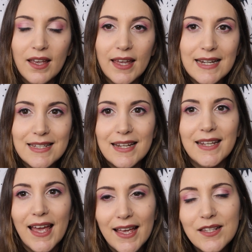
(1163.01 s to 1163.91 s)
And he said,
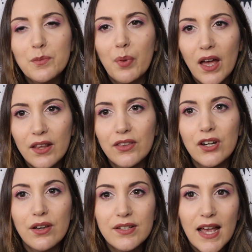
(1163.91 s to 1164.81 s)
yes, but the
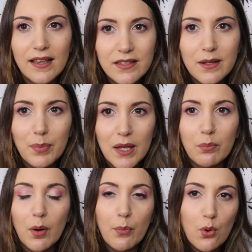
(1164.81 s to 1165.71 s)
nose has to be in
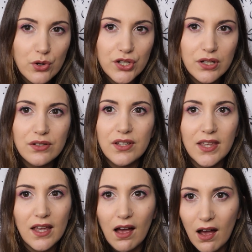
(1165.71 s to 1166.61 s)
proportion to
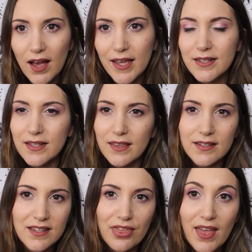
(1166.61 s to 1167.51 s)
the eyes and
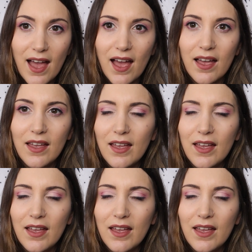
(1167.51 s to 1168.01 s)
this and that.